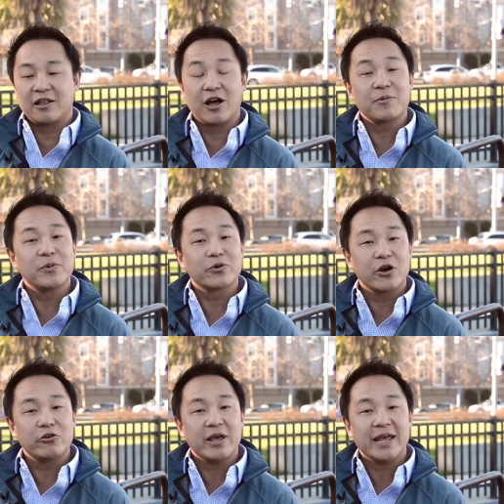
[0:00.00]
A lot of people
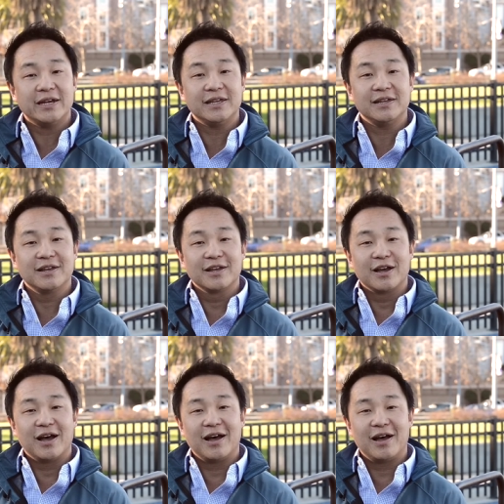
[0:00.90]
go to Haiti
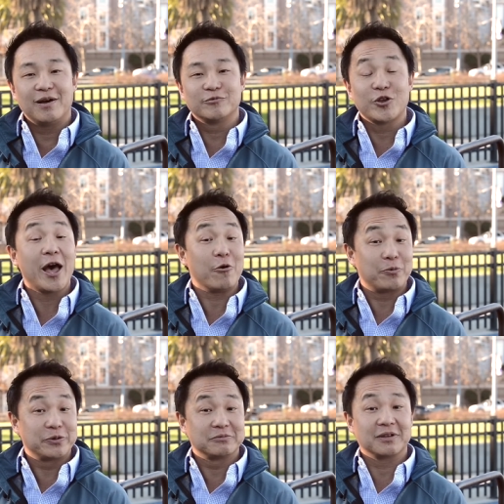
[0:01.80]
to help,
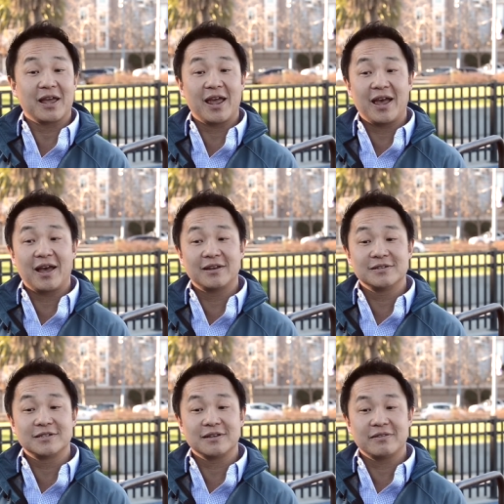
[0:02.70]

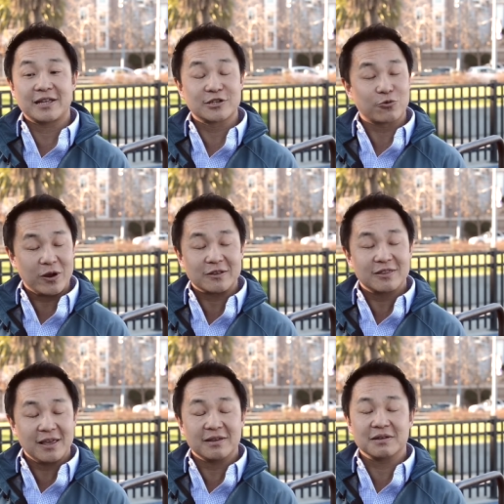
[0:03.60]
and that's a great
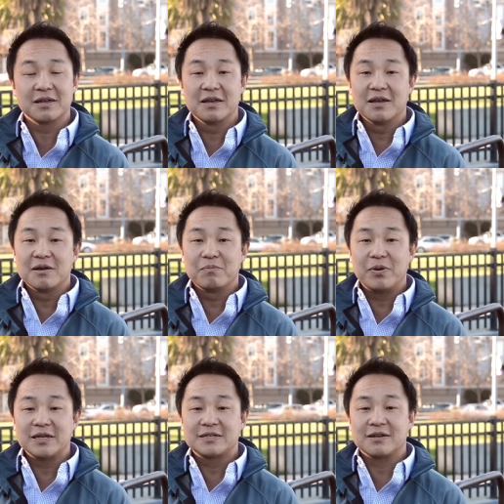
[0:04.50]
thing,
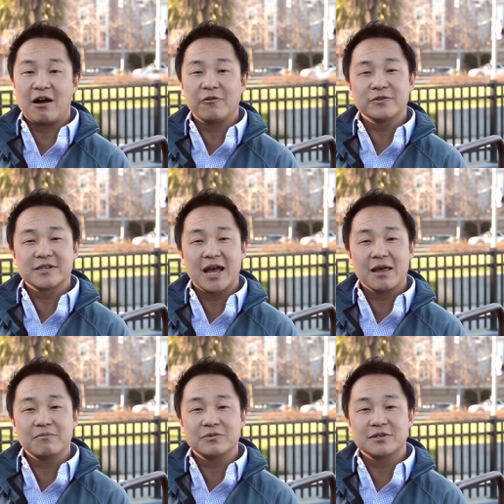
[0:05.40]
but
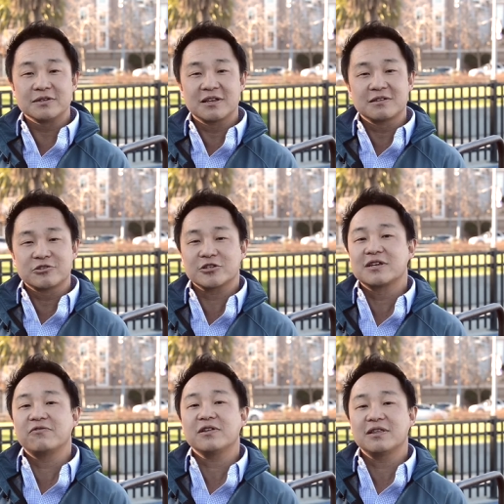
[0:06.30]
oftentimes just
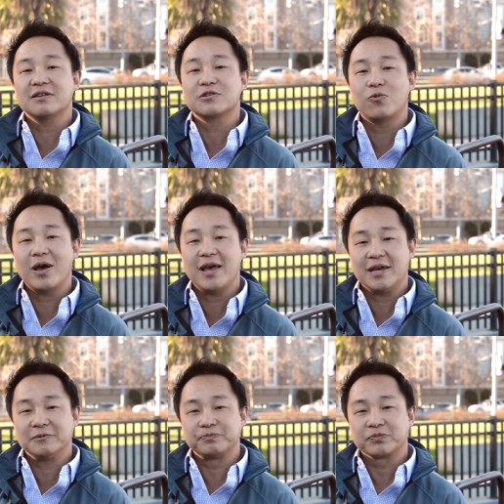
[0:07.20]
giving things
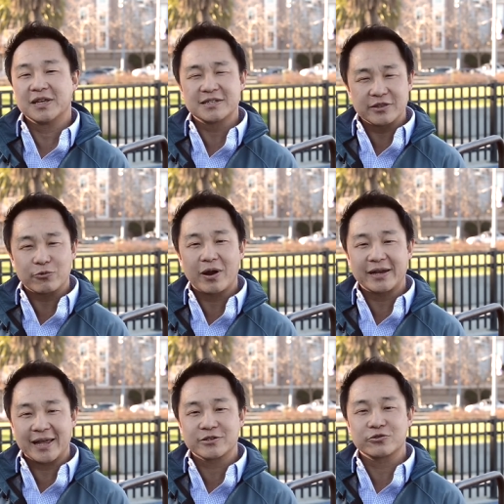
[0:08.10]
away isn't the
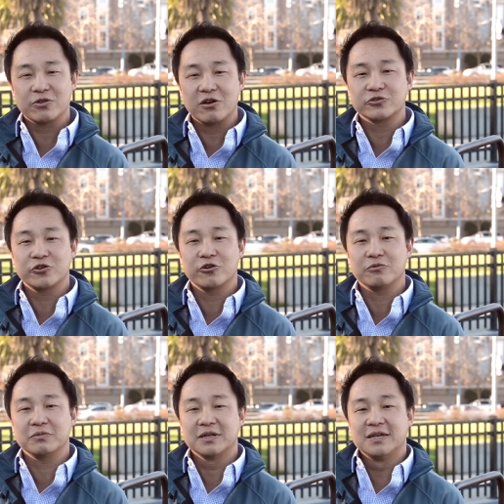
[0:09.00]
right answer long term.